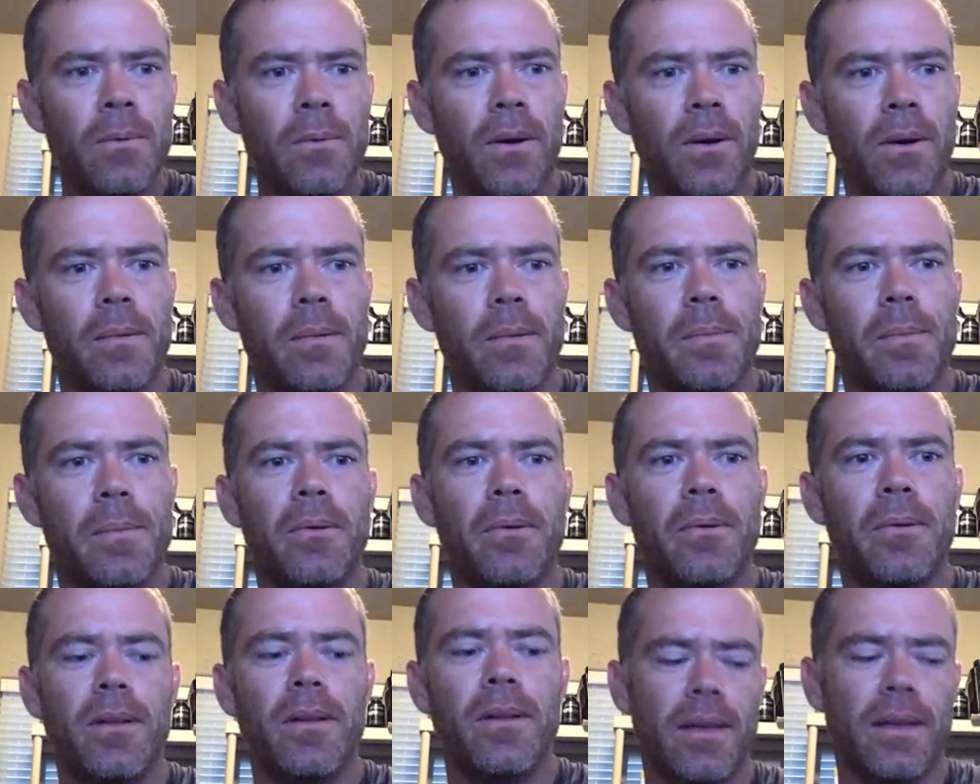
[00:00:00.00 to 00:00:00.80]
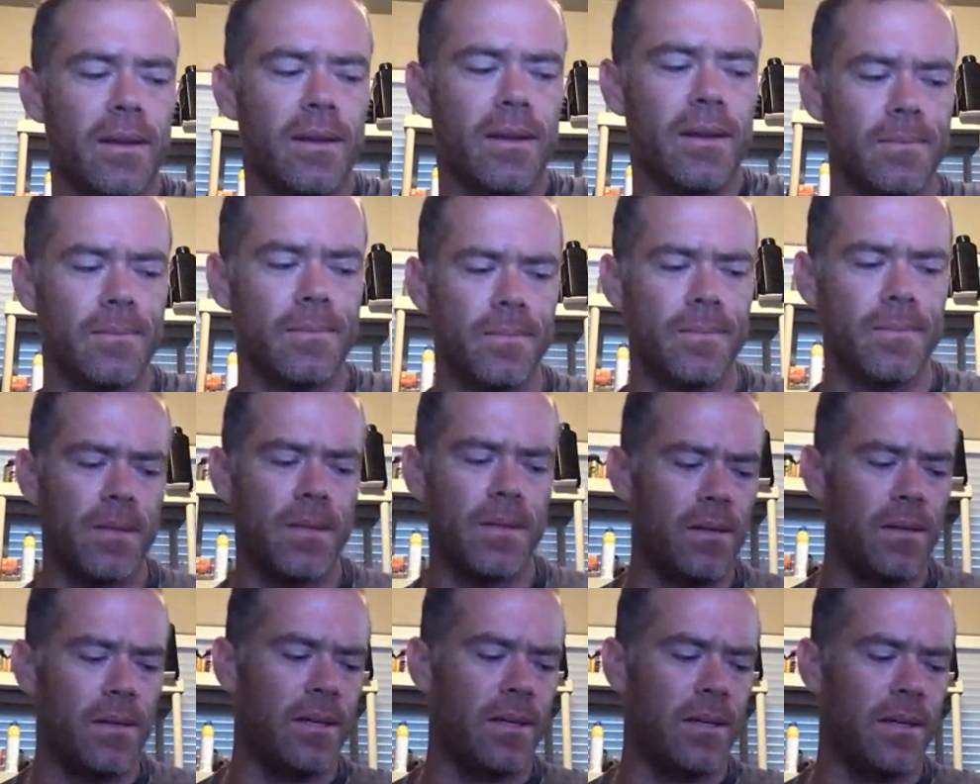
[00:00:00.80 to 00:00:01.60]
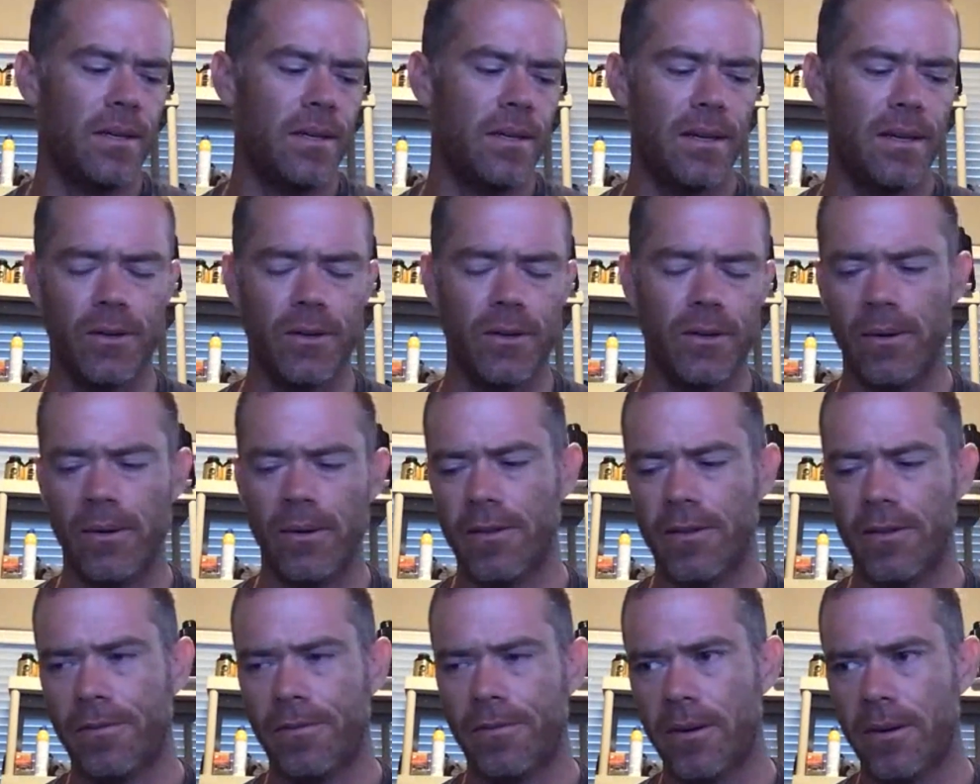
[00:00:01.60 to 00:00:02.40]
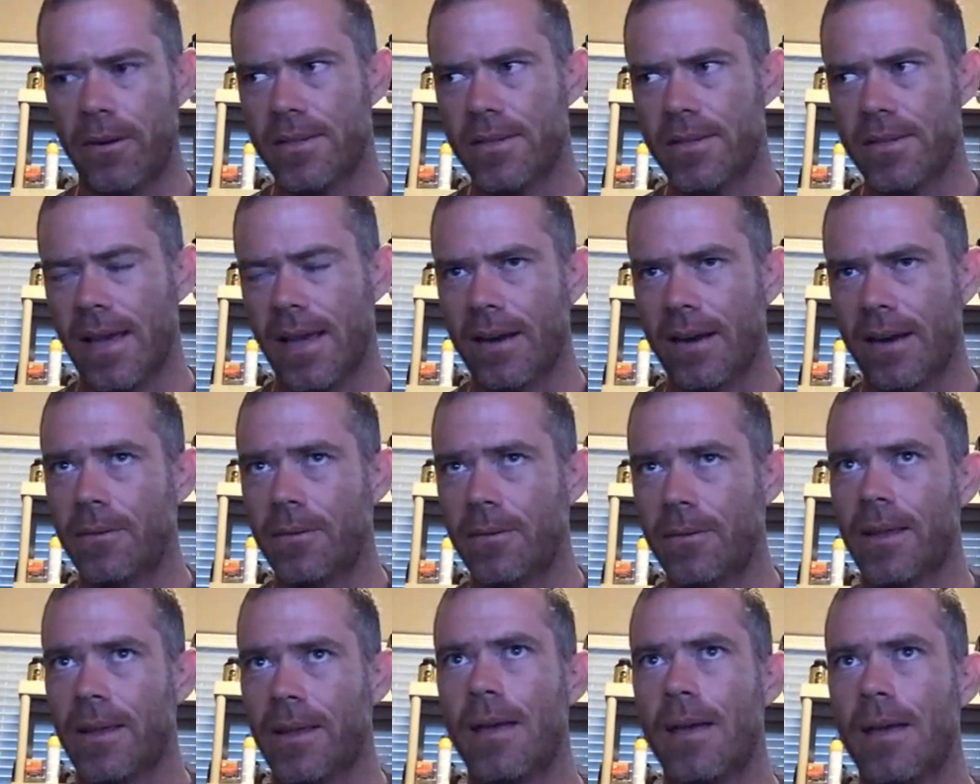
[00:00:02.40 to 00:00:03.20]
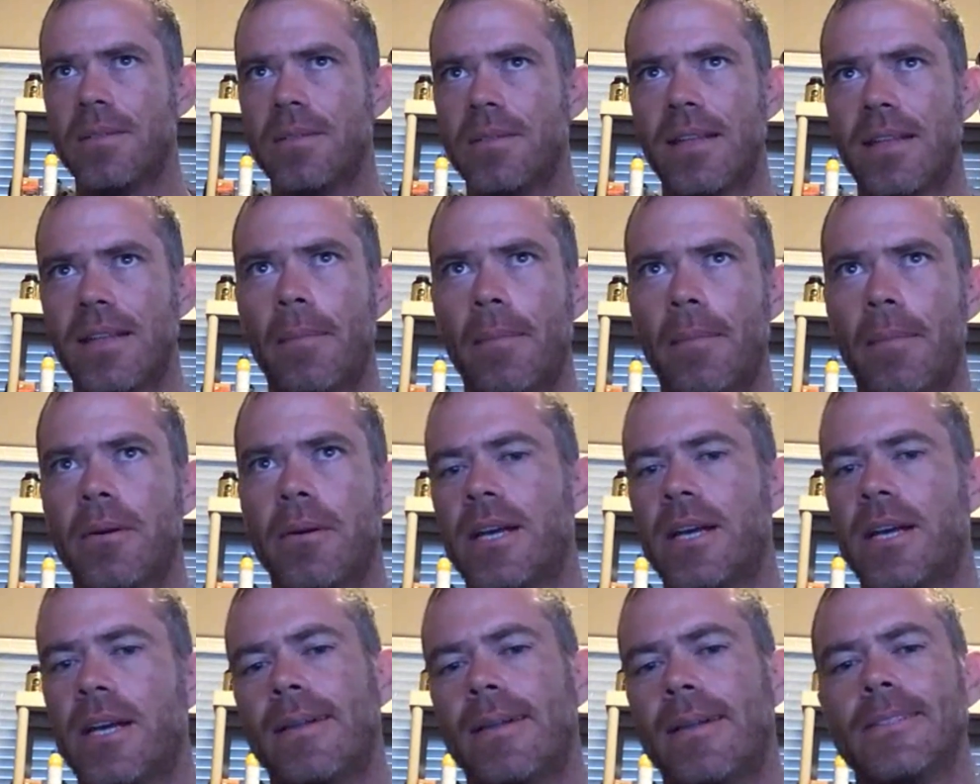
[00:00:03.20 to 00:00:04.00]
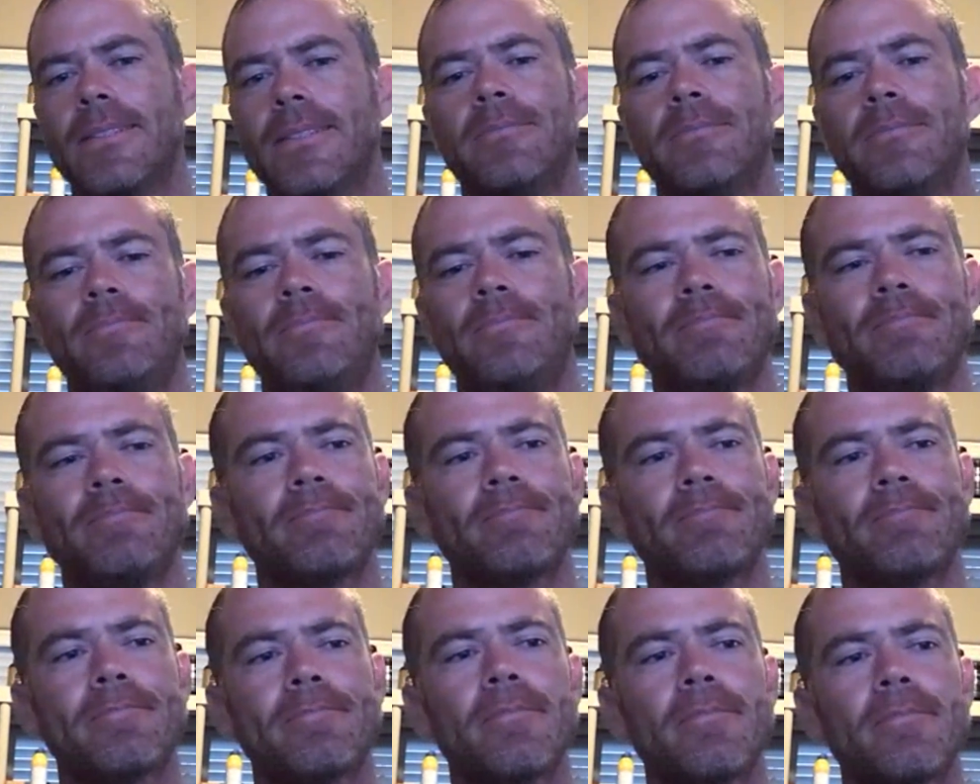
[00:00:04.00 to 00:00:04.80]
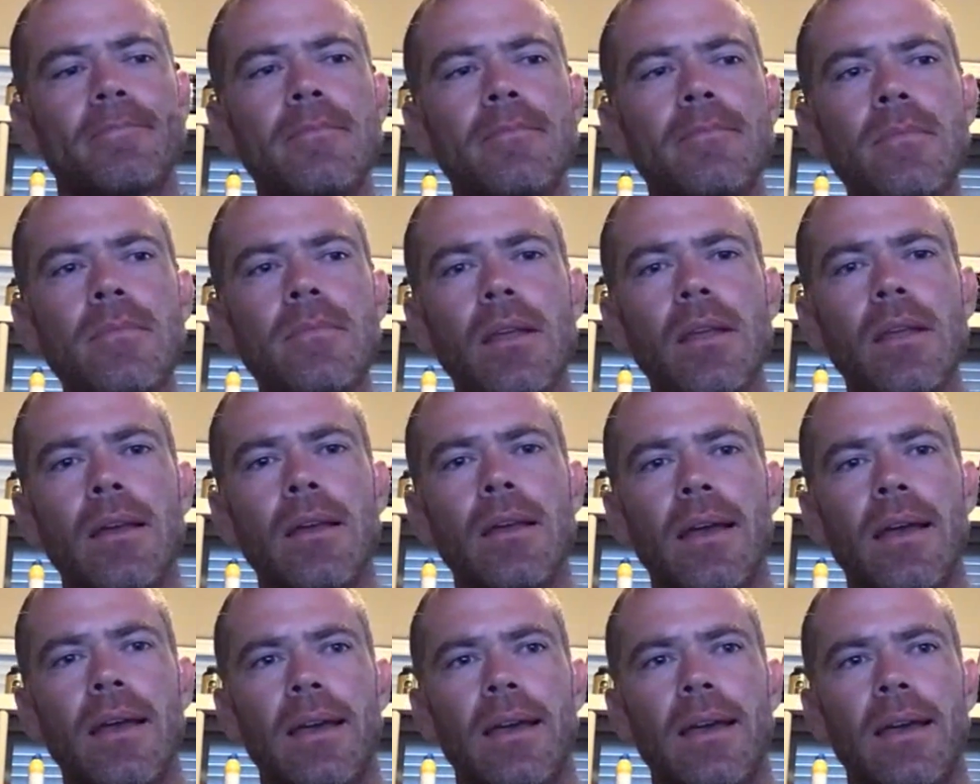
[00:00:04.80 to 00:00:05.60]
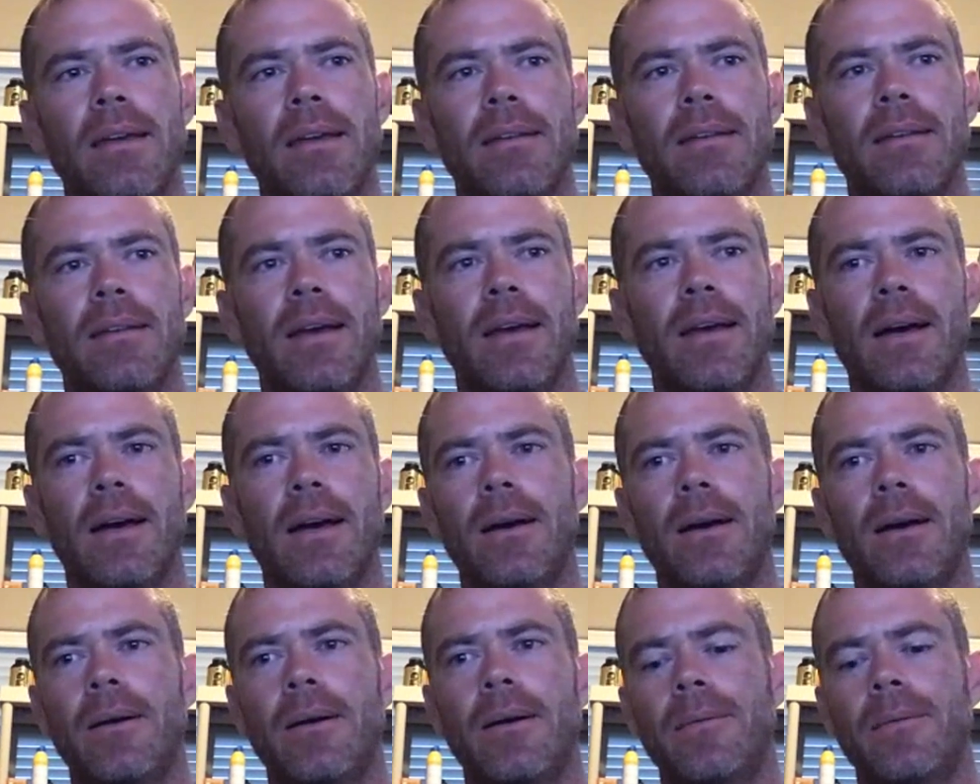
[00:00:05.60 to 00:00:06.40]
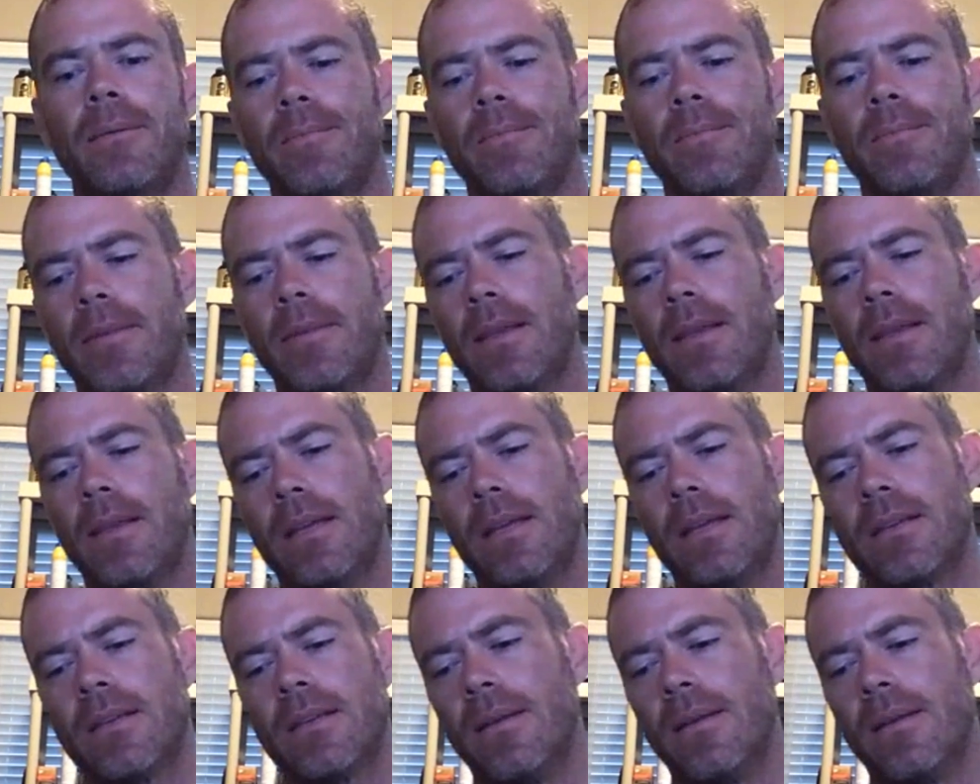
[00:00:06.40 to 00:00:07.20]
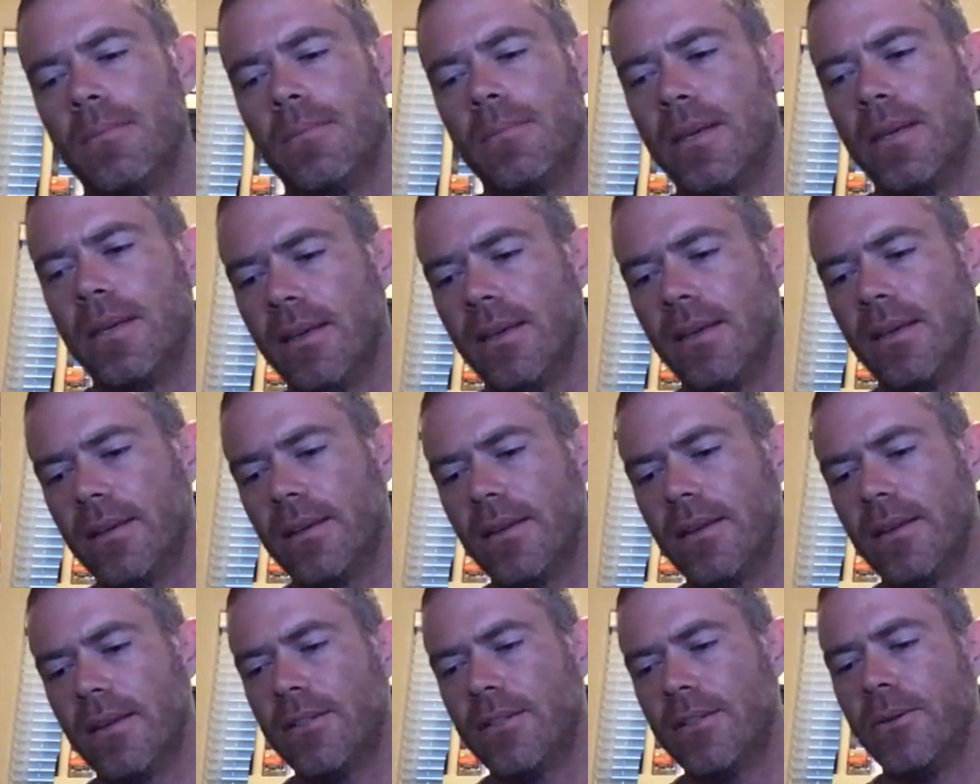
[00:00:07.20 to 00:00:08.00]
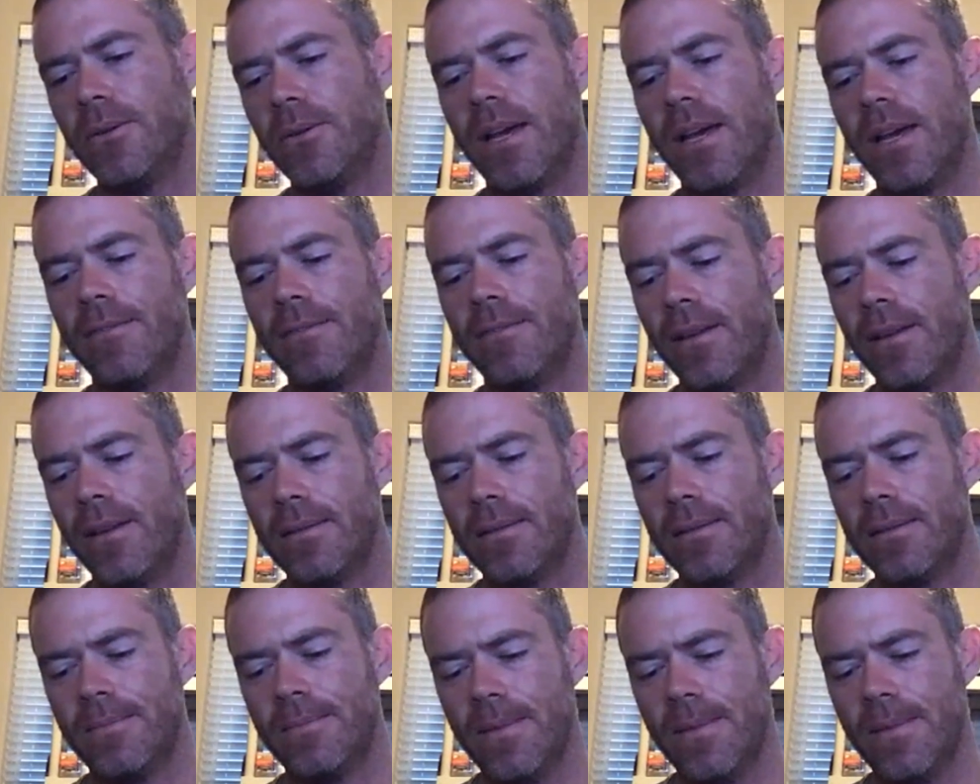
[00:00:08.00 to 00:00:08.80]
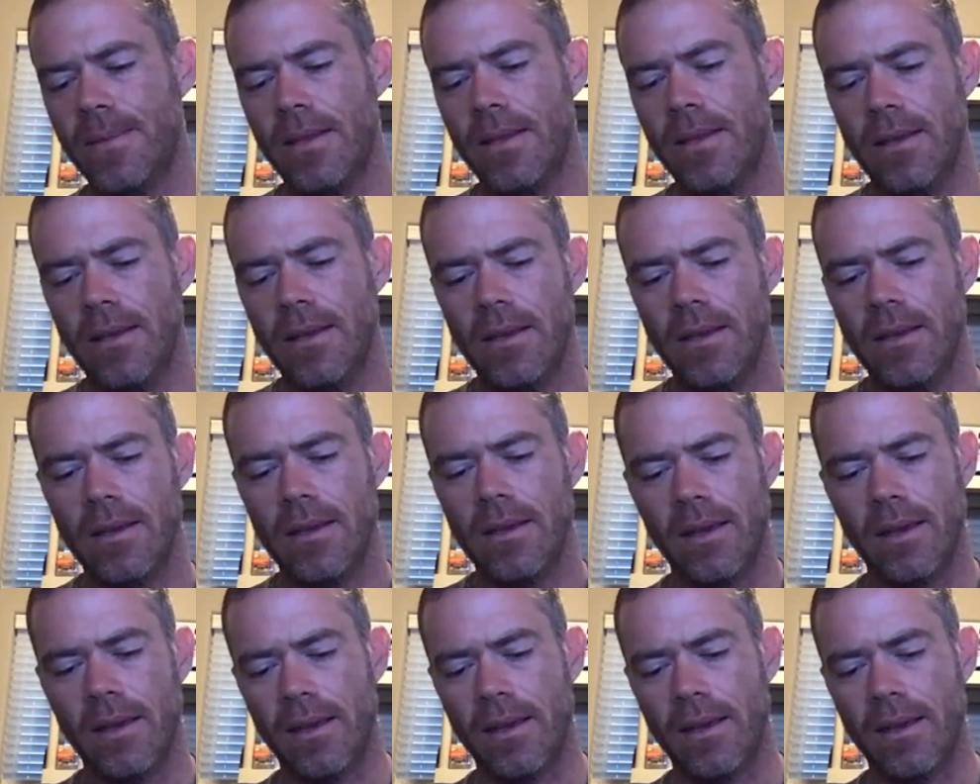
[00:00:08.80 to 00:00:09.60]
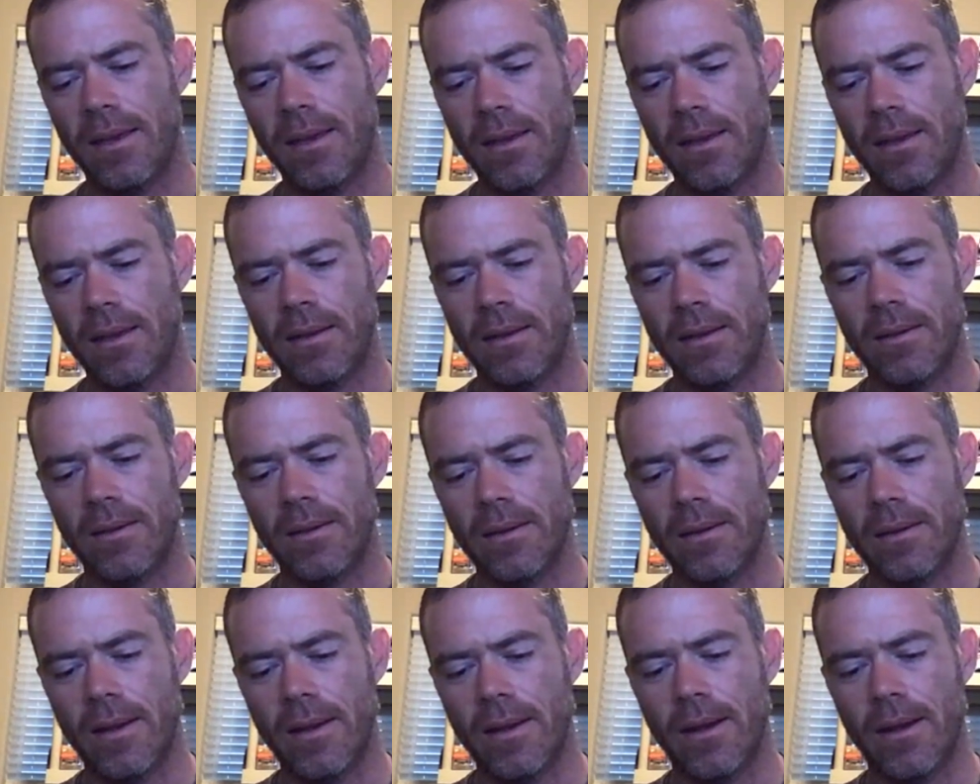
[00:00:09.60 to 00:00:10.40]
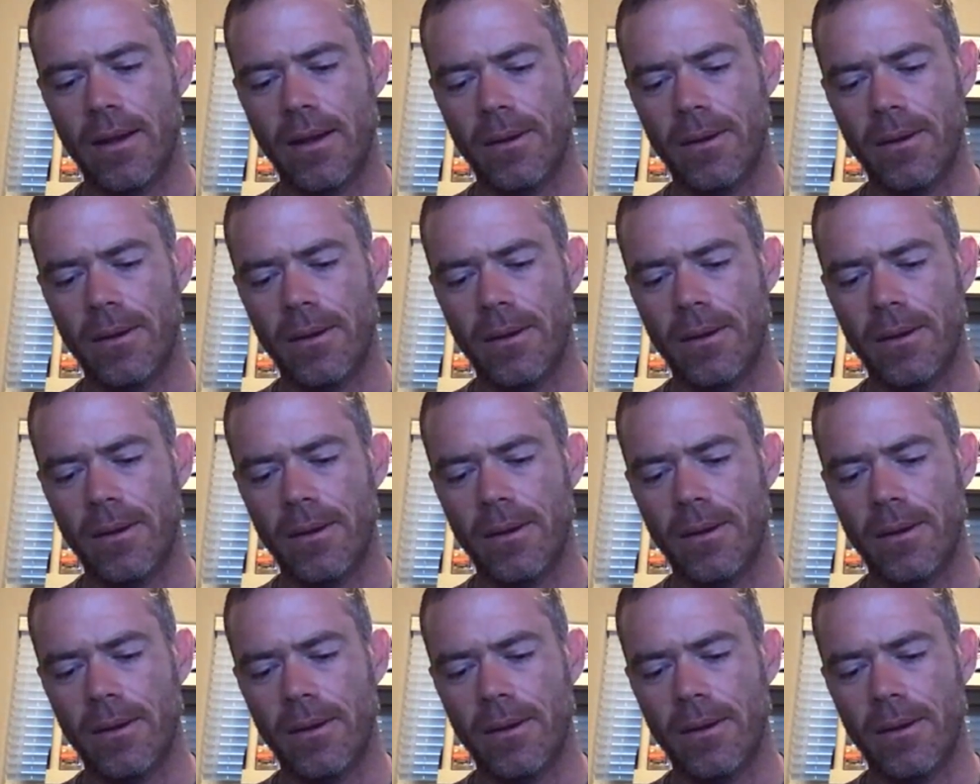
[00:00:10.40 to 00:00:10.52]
we're going to be pulling in and doing the first tactical game sniper challenge. And it's going to be a 2-day event, and